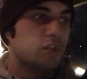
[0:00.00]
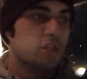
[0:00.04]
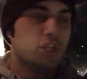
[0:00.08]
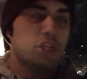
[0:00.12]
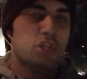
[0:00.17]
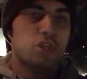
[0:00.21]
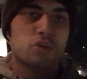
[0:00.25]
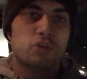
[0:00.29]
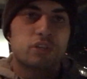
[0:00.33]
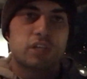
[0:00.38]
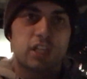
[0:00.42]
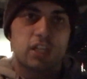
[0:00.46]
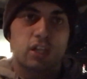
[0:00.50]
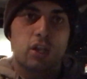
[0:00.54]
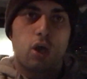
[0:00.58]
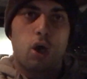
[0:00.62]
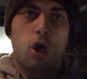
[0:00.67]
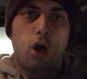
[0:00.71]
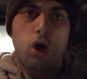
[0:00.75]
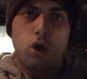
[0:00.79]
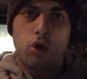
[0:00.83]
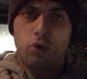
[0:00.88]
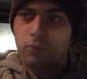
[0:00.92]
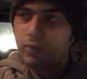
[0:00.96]
you
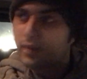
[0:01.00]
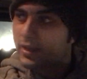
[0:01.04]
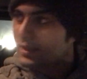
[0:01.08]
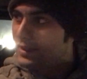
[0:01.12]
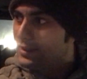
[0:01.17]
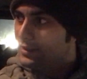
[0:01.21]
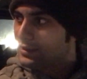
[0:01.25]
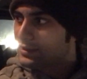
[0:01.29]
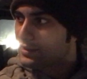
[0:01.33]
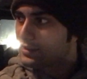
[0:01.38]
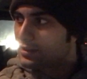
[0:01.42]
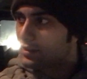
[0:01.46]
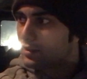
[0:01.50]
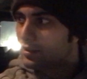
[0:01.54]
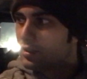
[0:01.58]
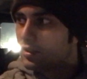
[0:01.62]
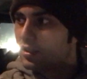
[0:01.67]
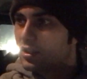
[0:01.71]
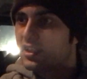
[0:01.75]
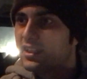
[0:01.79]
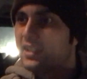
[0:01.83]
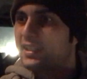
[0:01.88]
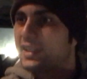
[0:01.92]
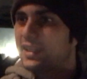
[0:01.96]
can always
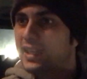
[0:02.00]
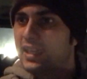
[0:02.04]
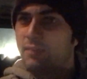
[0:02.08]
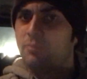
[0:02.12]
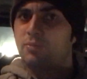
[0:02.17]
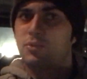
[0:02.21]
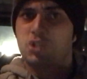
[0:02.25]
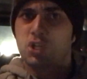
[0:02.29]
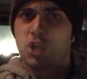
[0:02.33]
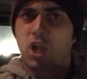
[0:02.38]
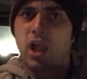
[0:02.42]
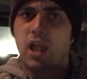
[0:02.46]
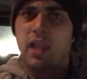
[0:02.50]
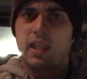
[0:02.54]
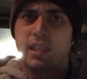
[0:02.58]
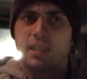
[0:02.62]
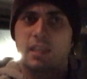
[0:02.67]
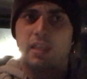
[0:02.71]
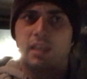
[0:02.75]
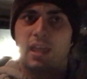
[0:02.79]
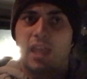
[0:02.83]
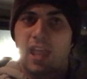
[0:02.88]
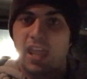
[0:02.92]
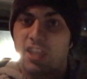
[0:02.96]
keep
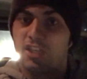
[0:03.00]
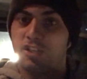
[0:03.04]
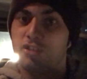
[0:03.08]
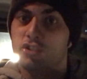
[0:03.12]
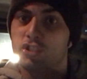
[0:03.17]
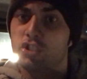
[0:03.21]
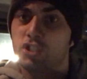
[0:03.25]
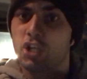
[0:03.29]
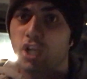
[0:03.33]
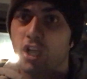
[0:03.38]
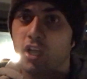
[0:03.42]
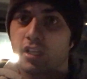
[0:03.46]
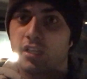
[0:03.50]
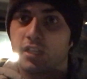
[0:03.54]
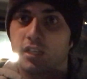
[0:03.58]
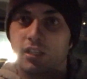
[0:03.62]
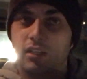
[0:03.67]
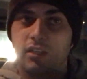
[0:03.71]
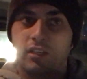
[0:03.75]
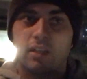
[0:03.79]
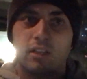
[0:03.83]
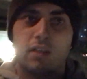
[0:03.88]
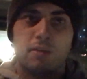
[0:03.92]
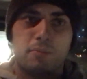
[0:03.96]
trying, and you should,
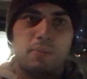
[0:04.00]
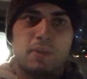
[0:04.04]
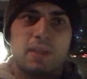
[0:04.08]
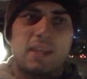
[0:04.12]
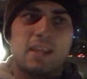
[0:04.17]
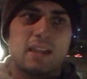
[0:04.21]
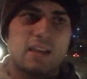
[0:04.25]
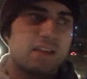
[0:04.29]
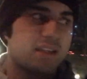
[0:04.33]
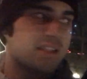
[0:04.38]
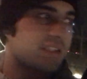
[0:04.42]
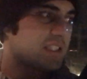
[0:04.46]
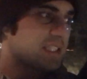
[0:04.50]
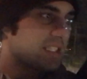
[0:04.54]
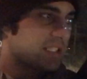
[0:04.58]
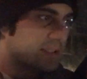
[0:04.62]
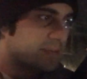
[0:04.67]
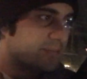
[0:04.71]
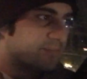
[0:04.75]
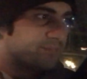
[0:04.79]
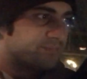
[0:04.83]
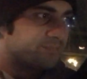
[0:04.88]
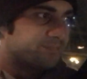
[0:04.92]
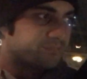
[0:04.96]
because
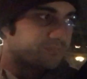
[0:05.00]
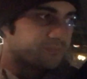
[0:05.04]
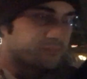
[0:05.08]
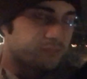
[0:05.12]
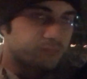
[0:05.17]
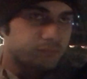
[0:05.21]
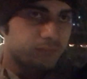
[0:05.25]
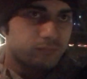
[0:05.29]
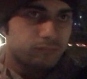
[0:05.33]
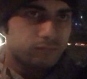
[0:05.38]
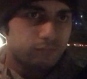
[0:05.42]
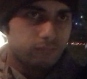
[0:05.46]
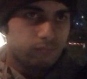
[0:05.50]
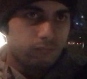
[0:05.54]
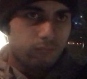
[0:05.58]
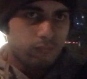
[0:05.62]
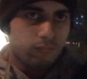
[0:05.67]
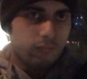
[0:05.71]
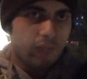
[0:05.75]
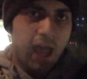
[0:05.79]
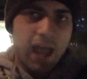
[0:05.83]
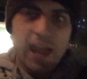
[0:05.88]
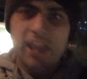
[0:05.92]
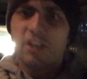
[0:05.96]

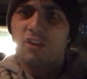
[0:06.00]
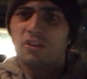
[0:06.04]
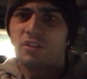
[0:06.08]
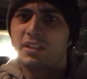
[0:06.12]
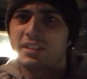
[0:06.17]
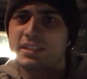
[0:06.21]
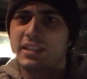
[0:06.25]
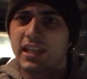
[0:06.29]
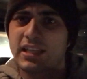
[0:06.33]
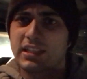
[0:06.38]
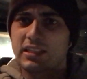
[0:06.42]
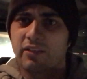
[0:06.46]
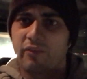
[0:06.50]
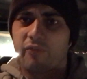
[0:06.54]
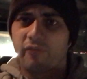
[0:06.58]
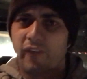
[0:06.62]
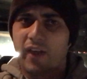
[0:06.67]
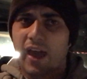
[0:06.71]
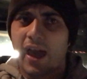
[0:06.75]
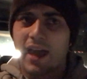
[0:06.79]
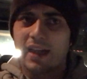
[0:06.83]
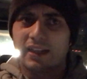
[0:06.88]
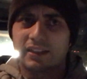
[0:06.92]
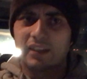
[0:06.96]
I know this as a
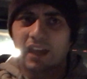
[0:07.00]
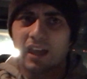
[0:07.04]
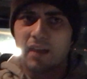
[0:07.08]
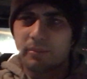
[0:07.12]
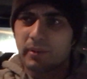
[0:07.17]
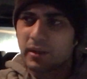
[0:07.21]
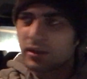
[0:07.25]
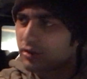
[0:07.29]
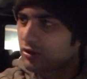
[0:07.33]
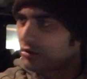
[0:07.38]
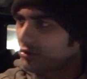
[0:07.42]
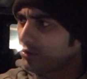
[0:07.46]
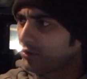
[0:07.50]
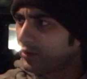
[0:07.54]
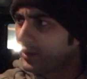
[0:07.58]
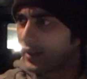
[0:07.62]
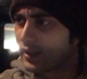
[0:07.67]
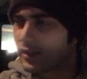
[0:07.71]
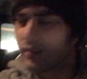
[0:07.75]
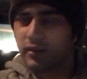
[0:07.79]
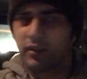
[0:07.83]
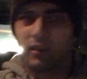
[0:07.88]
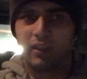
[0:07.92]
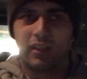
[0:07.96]
fact. I've been through
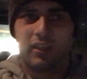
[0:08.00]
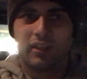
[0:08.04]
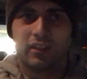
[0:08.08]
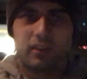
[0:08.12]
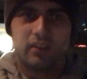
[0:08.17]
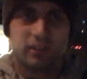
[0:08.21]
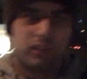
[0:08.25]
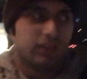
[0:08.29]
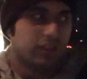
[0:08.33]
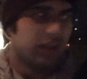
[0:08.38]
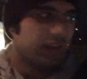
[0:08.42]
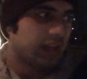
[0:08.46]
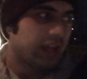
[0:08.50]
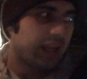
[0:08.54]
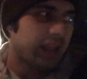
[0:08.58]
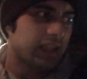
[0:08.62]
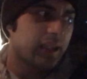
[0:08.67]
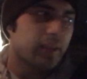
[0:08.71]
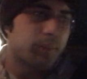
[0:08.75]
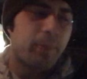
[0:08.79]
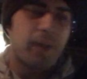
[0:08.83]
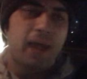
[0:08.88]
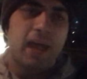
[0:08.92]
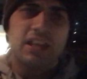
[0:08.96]
it.
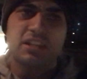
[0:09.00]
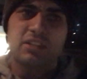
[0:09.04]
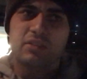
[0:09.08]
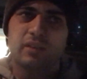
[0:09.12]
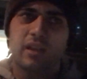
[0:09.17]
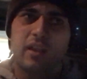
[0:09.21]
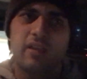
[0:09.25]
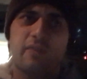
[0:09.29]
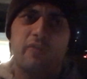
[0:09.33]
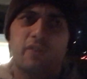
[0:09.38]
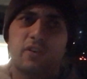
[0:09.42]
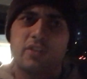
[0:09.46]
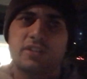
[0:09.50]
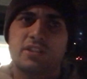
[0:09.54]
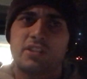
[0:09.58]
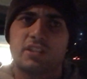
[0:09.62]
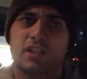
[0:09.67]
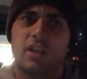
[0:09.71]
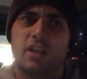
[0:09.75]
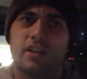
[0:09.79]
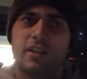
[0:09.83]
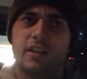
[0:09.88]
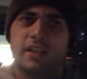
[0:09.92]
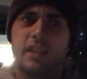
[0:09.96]
In the past, when I first
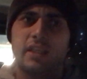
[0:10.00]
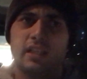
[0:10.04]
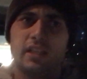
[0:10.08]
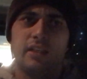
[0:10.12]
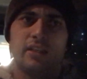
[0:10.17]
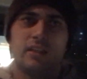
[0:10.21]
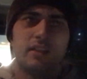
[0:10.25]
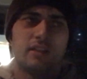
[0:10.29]
started,